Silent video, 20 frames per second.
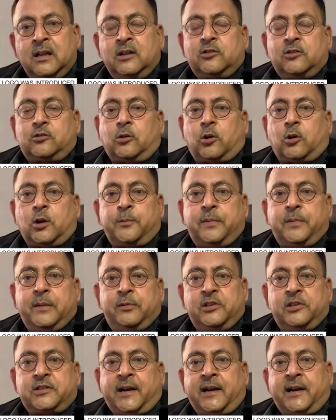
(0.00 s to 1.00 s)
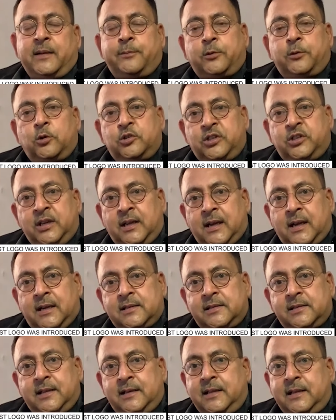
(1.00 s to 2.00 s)
So a lot of people started approaching
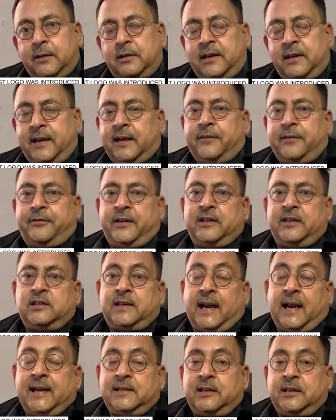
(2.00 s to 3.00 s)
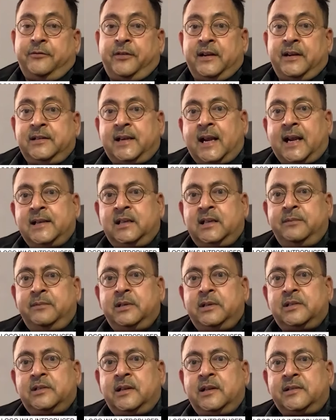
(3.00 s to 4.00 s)
us that they will take a franchisee. Franchising
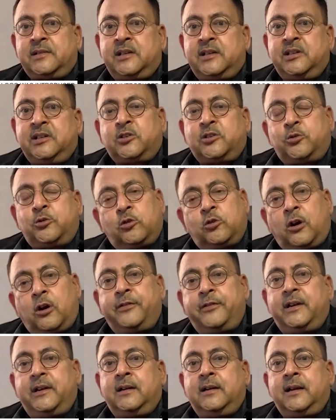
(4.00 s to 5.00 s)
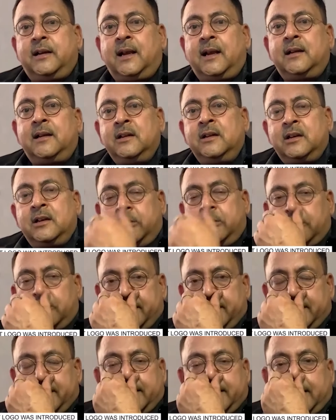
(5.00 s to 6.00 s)
business just took off in India
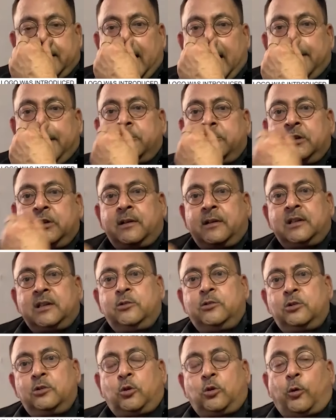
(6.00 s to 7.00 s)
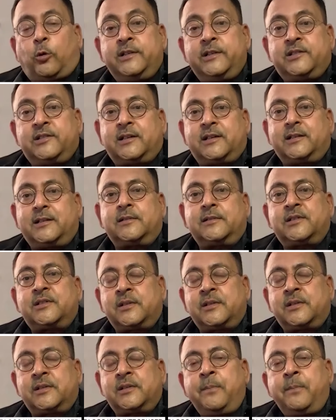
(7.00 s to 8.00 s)
during that time. So it was a good coincidence.
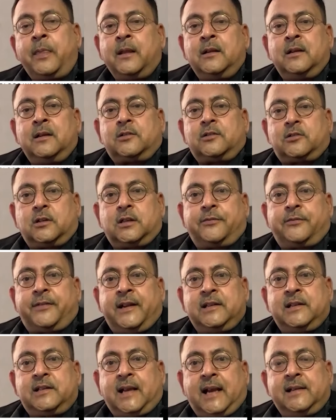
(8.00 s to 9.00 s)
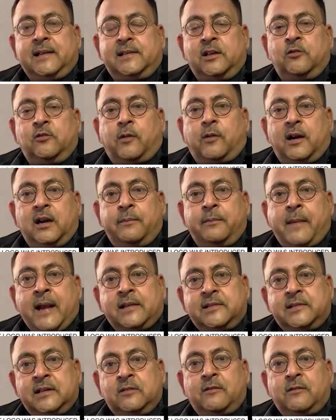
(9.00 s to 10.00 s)
So the Franchising World
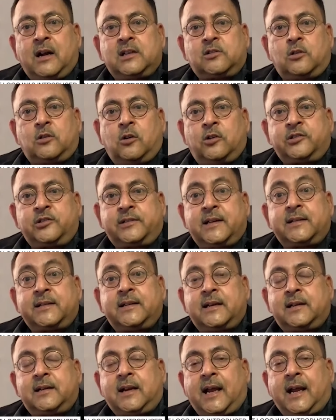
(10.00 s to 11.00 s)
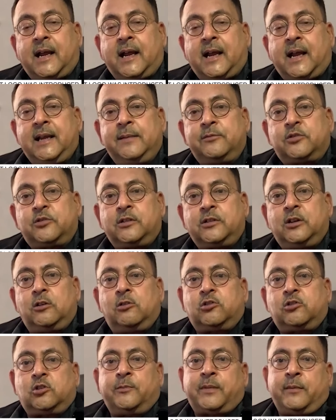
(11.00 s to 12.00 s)
magazine was launched at that time. So they also
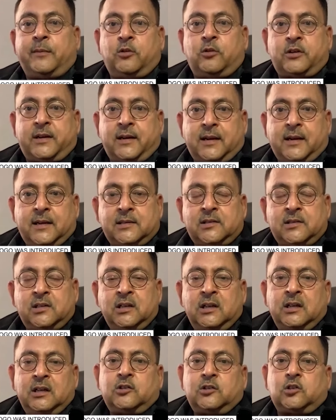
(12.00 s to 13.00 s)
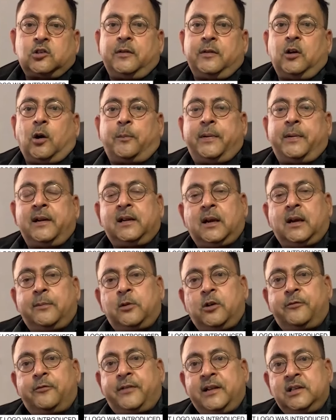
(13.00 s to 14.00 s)
promoted us. So we opened a couple
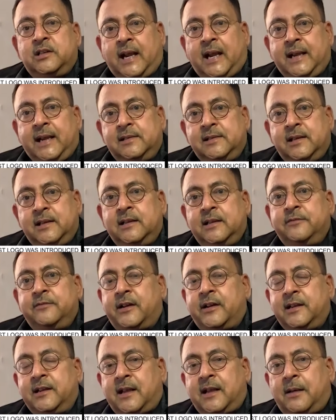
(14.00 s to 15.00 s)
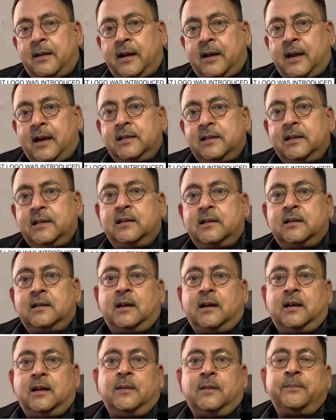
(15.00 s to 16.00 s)
of franchisee in Faridabad, in
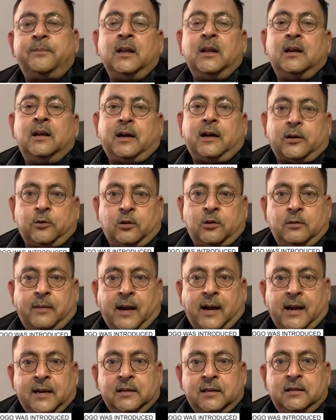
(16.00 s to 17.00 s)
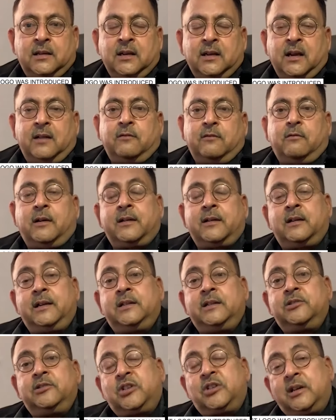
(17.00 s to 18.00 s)
uh, Karol Bagh, one
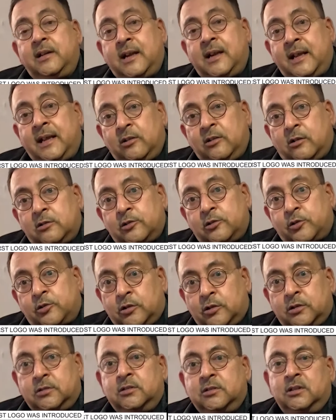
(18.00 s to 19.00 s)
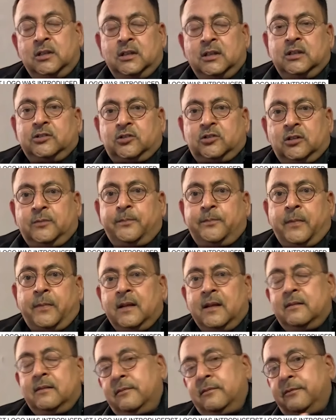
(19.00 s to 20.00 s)
in Chennai also. So
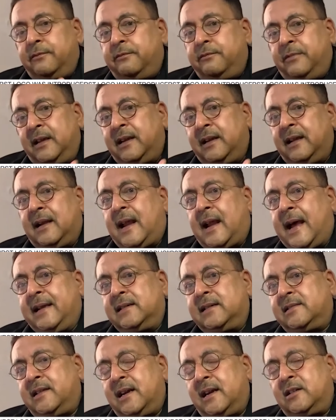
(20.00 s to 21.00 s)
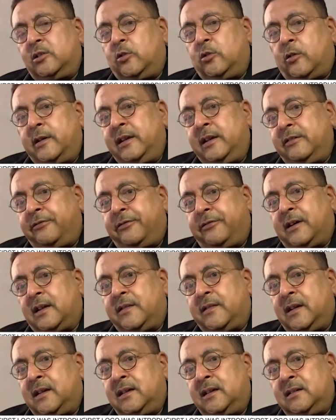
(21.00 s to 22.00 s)
we realized that going
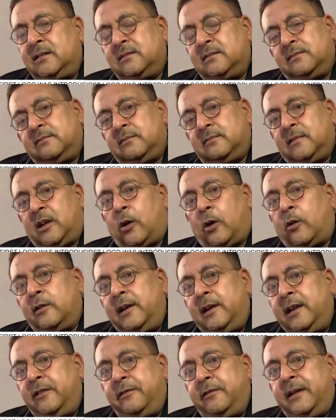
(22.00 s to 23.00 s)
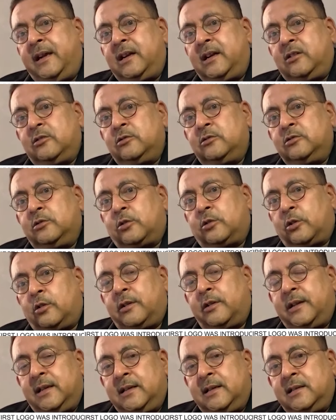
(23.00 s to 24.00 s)
further, the only way to
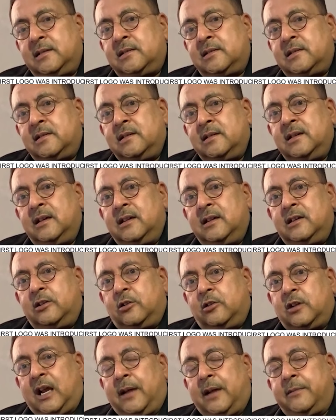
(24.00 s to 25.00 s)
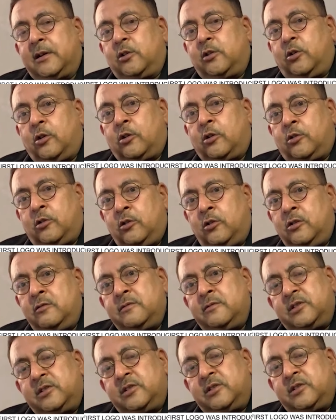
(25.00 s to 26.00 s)
grow is to have a COCO,
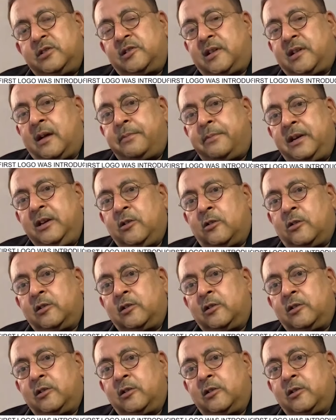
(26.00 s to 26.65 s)
which is company-owned,